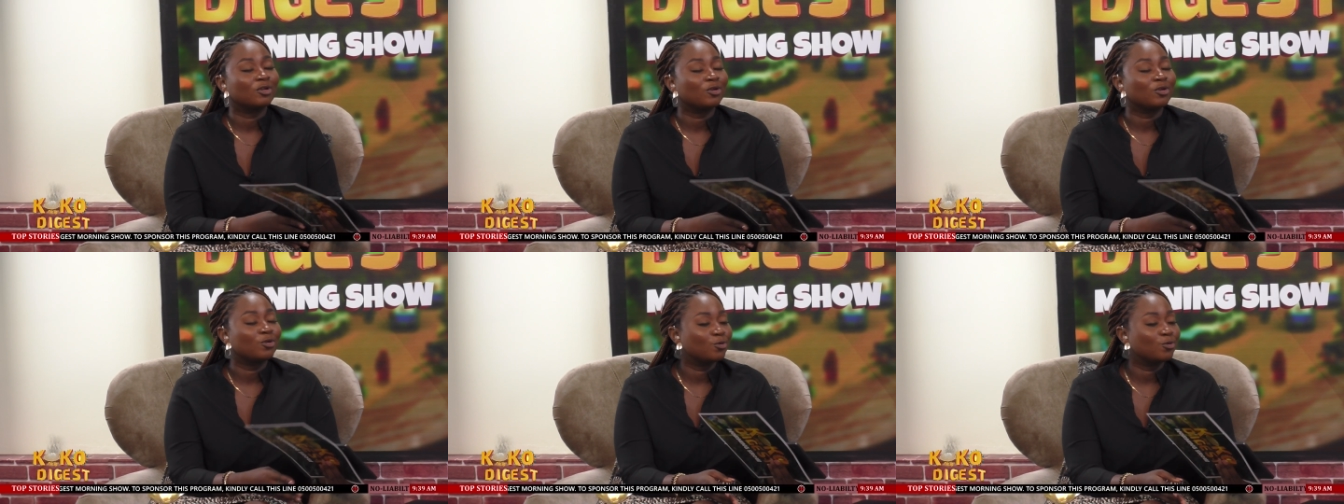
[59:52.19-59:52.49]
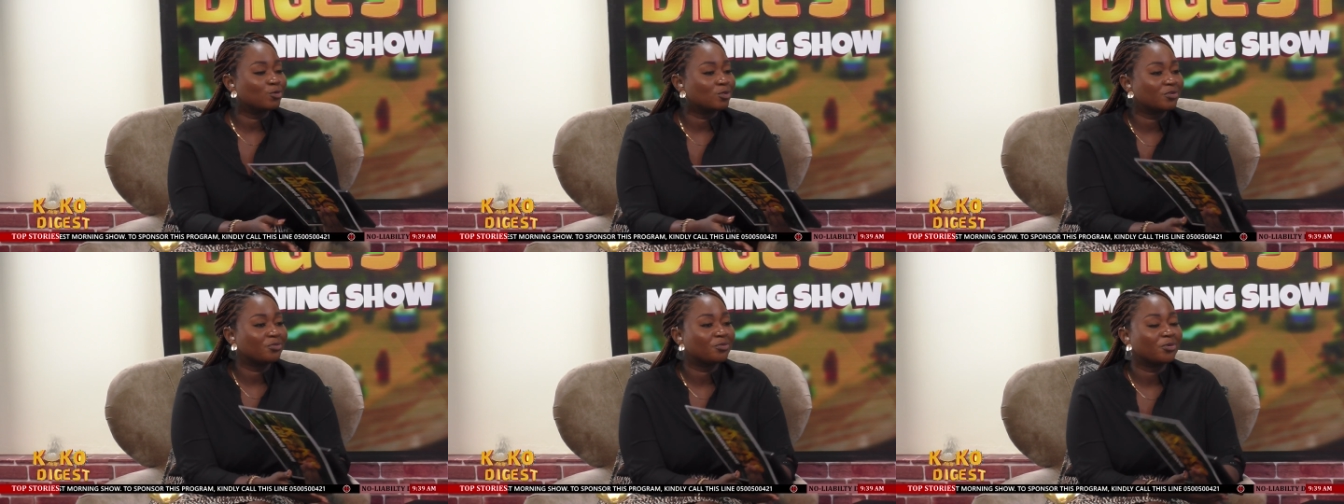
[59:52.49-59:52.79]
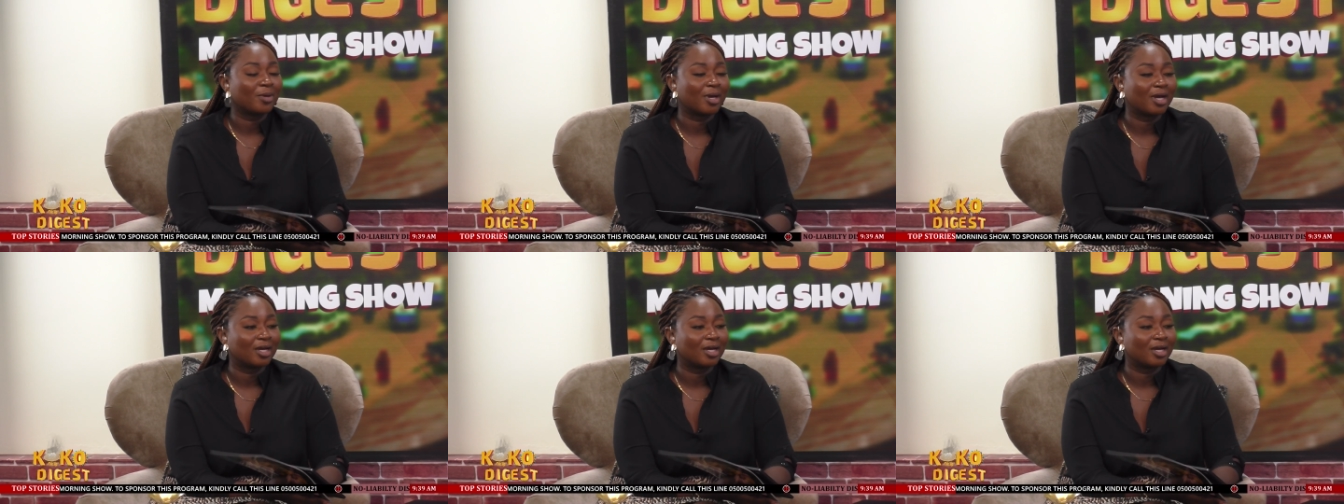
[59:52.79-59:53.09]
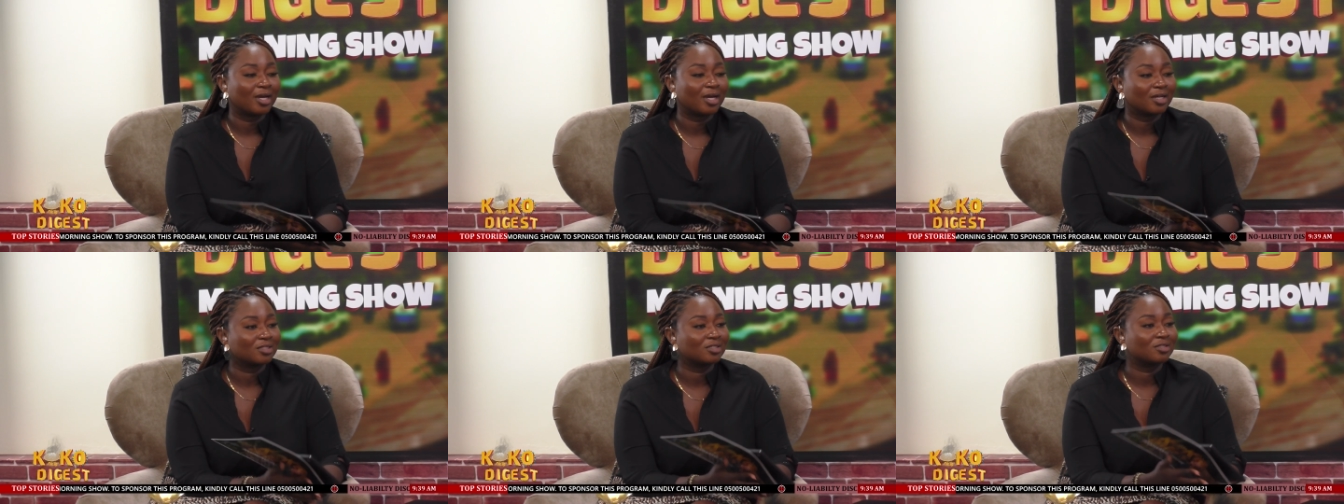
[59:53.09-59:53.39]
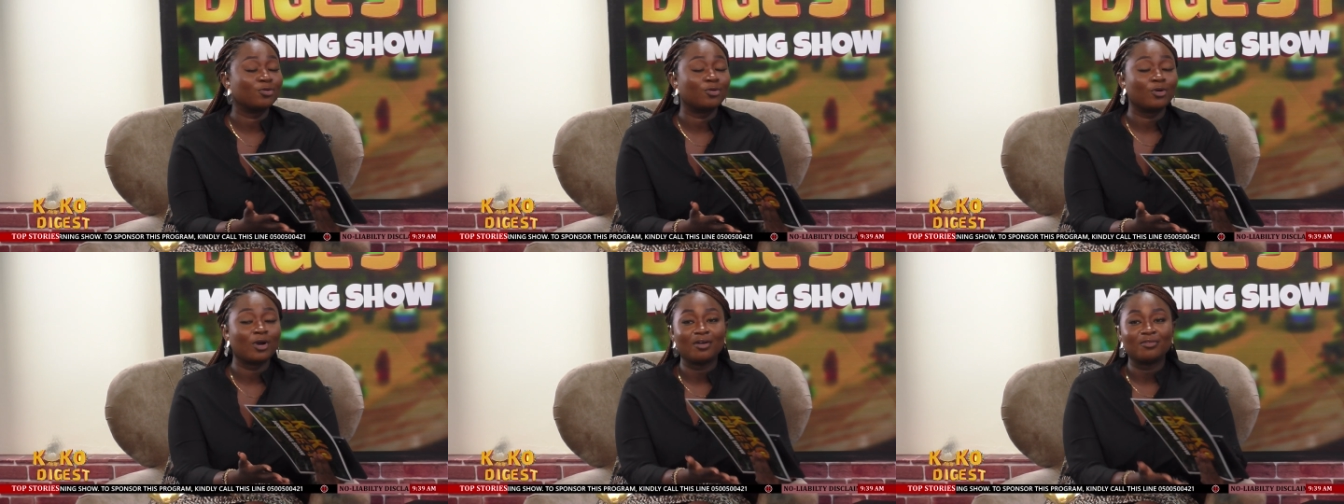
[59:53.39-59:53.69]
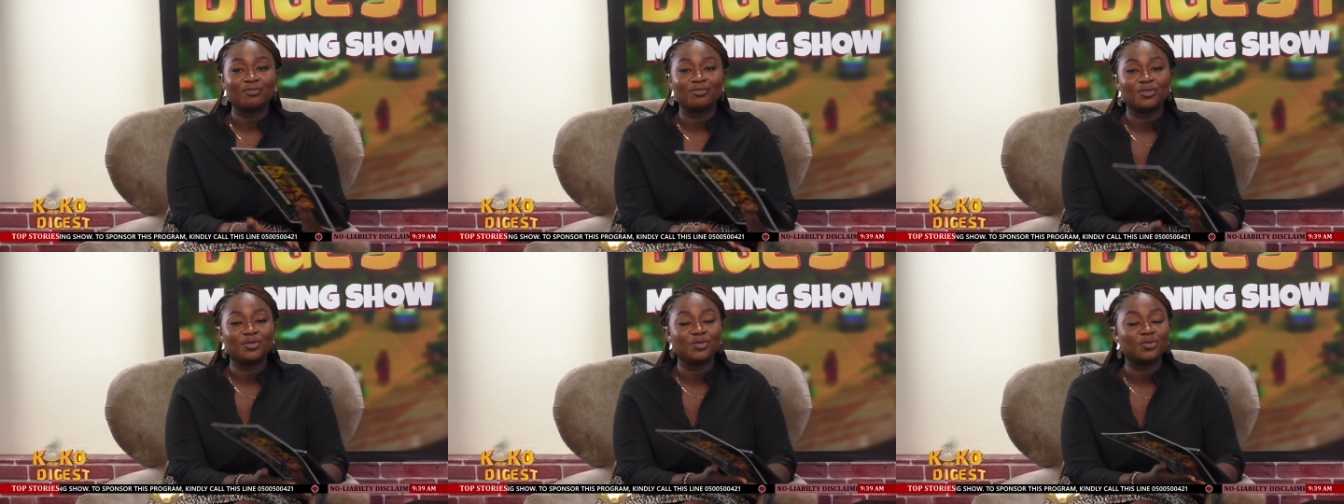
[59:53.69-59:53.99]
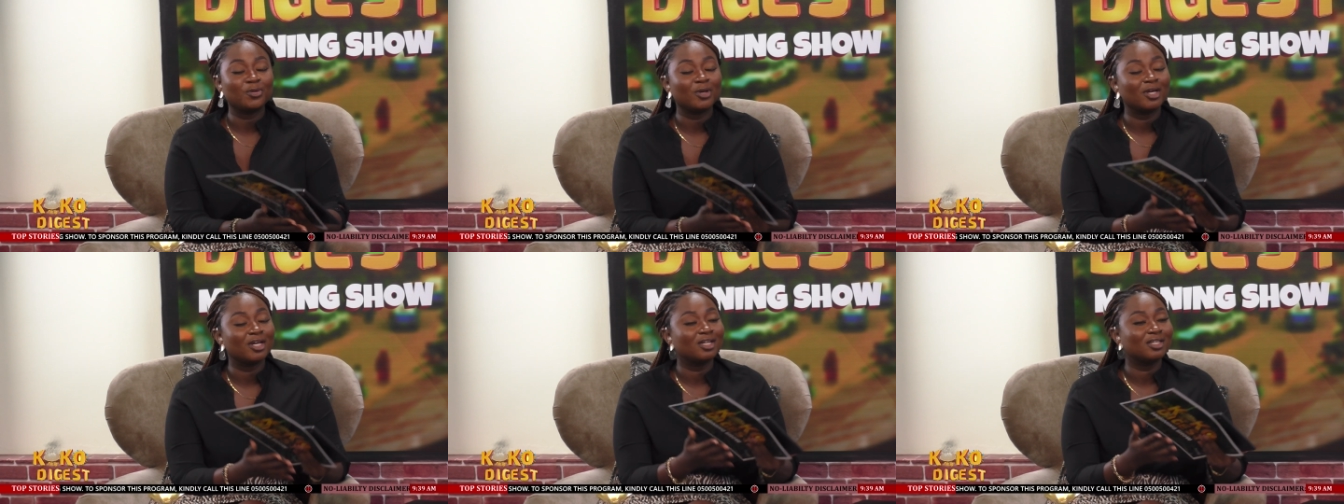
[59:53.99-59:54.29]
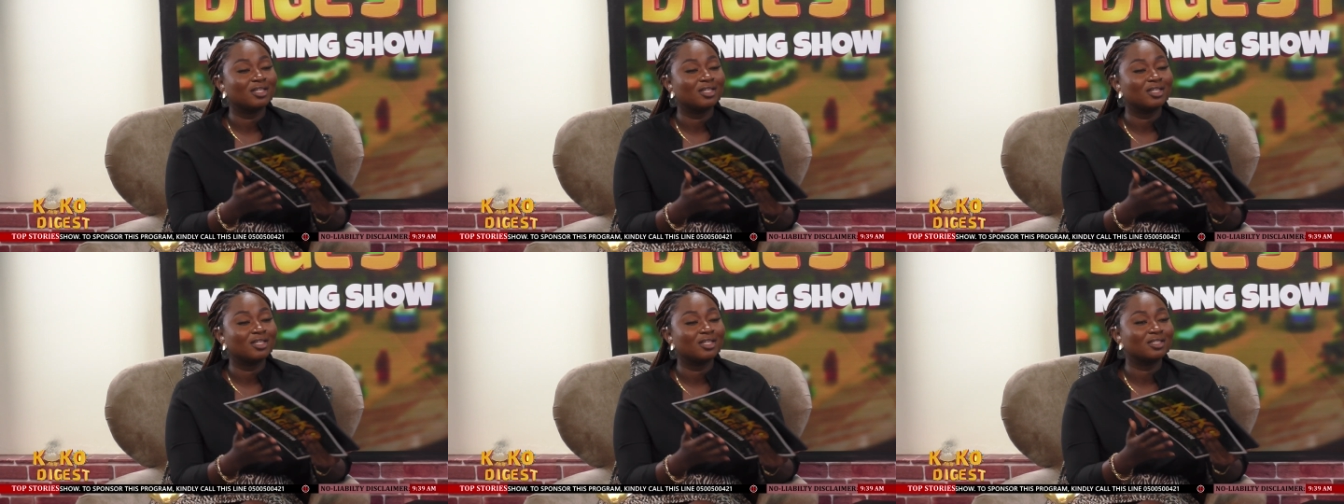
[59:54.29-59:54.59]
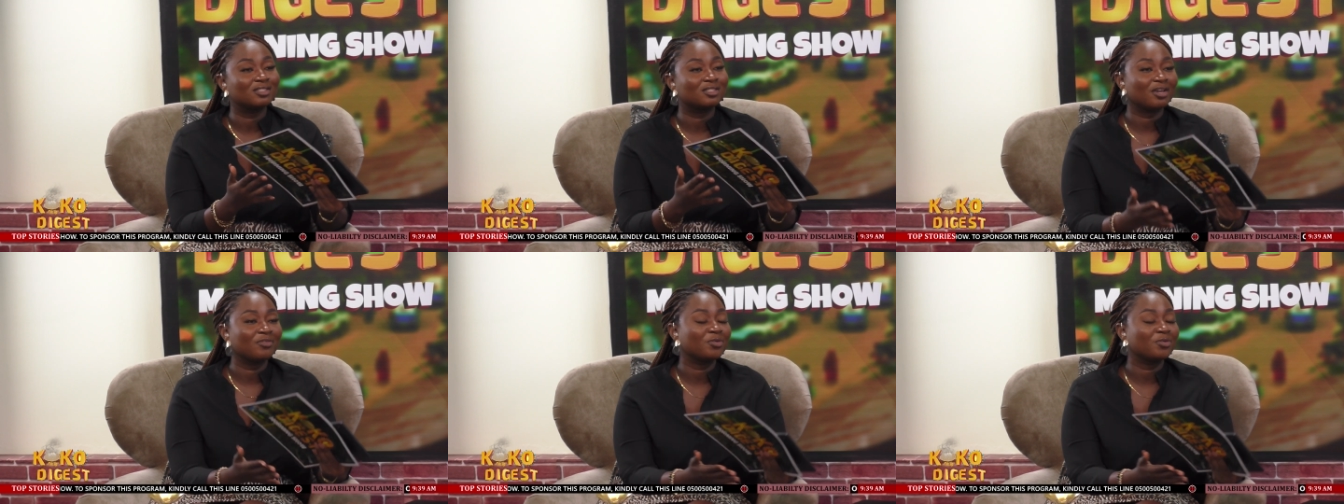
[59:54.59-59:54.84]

closing remarks for our viewers,